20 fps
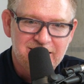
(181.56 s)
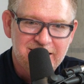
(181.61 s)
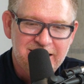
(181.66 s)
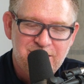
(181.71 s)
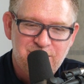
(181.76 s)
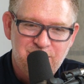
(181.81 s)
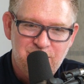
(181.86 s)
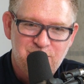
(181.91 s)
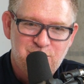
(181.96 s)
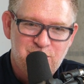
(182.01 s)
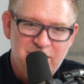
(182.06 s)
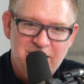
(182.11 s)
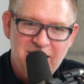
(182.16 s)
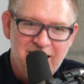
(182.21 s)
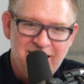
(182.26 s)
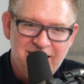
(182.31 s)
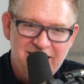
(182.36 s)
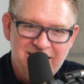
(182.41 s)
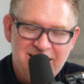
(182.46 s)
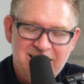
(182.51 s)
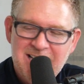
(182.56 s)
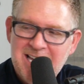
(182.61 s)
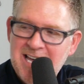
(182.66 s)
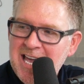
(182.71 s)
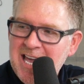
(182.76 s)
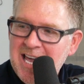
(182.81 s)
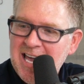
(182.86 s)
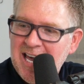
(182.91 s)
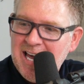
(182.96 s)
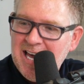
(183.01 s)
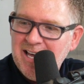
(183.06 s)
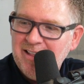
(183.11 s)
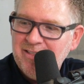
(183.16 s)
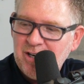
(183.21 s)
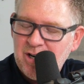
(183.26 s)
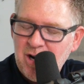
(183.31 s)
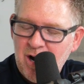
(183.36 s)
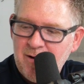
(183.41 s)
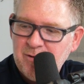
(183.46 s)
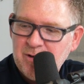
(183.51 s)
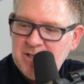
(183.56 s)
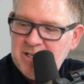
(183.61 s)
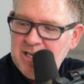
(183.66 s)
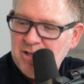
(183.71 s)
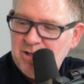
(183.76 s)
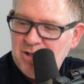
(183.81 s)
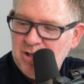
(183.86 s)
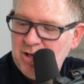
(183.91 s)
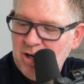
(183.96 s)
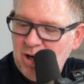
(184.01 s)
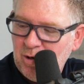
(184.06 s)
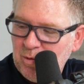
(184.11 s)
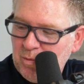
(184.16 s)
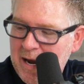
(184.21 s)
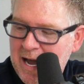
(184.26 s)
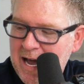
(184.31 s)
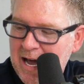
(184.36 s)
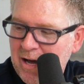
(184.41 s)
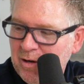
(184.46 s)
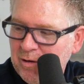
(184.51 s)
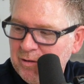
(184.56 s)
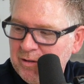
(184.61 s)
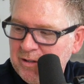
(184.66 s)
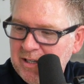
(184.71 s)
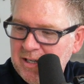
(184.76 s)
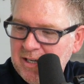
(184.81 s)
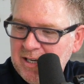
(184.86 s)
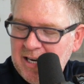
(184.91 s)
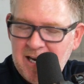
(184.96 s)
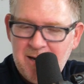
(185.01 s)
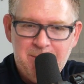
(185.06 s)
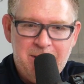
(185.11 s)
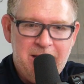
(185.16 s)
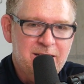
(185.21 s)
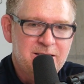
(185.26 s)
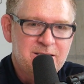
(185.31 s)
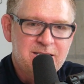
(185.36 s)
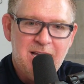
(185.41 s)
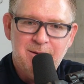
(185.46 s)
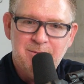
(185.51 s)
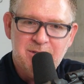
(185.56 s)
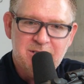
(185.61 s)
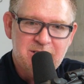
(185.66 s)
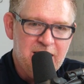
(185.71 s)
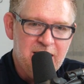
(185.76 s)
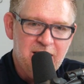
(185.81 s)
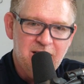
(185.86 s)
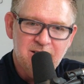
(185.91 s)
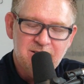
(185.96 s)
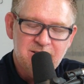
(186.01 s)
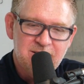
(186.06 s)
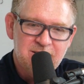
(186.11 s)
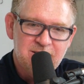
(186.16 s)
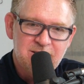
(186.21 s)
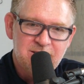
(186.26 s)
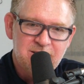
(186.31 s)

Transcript: to Lisa Chinati and the conversation around, hey man, it's time to scale.